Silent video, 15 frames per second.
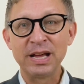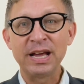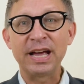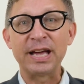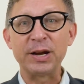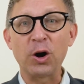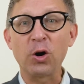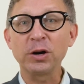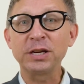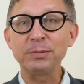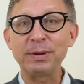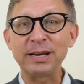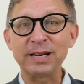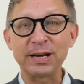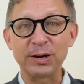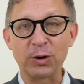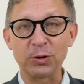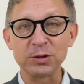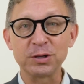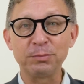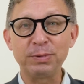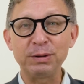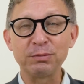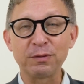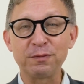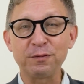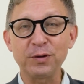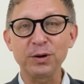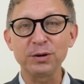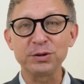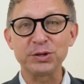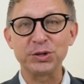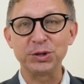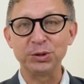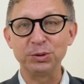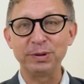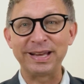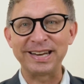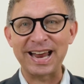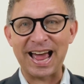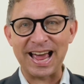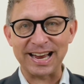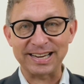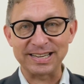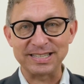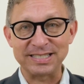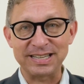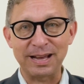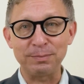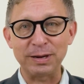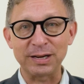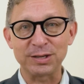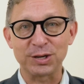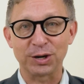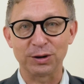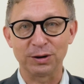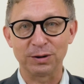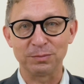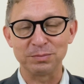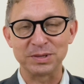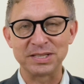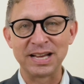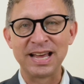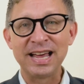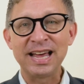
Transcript: An argument can also be referred to in academic terms